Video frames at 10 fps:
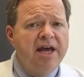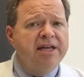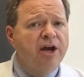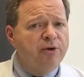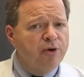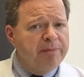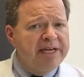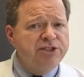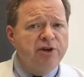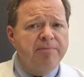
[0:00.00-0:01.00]
Now, Group A
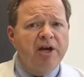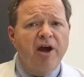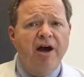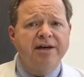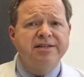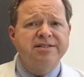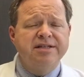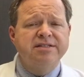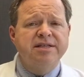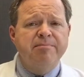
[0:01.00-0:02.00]
Streptococcus
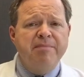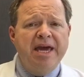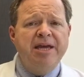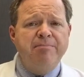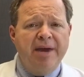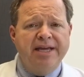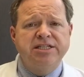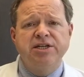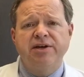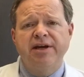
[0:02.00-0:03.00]
is the main
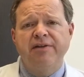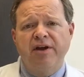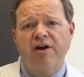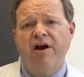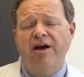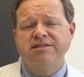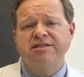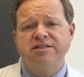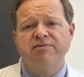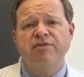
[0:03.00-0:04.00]
bacteria that
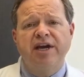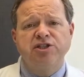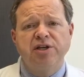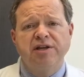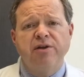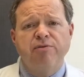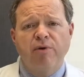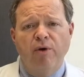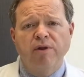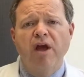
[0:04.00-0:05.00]
causes infection in the
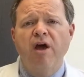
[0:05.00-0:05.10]
throat.